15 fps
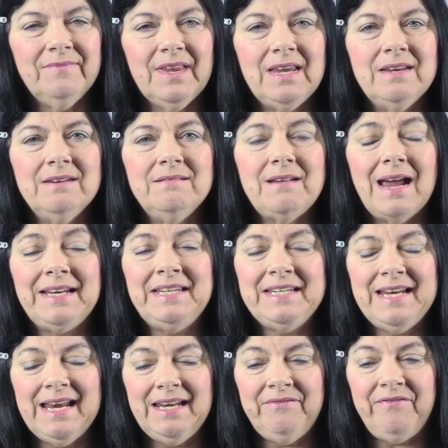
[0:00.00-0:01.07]
In
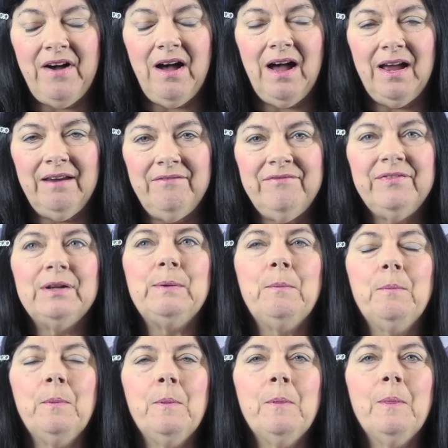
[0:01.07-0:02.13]
1985,
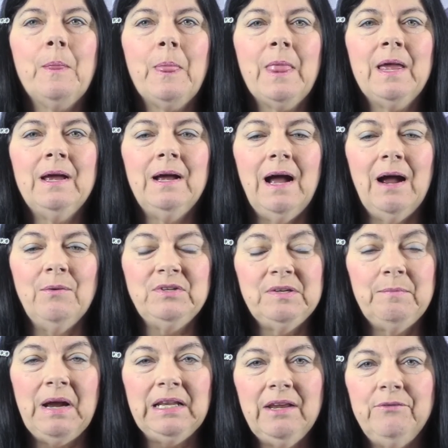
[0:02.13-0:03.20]
I was
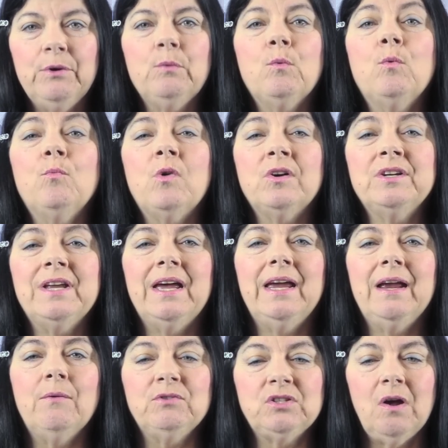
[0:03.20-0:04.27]
in my living room one
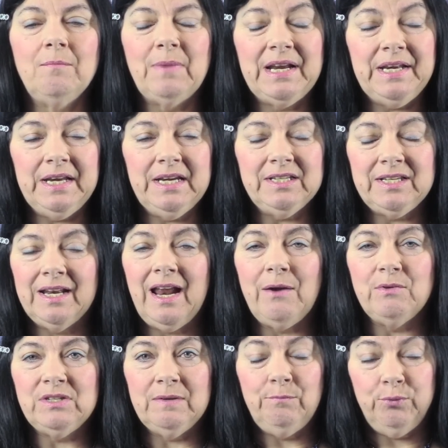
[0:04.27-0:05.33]
day. I was on my knees and I
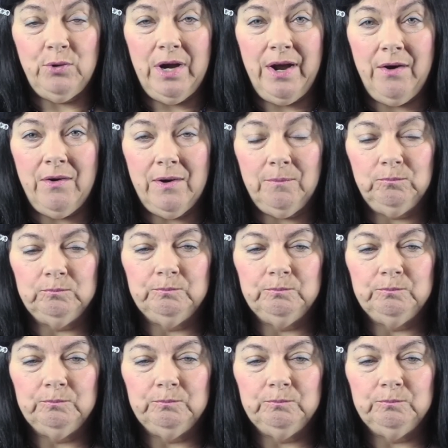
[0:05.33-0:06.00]
was in prayer.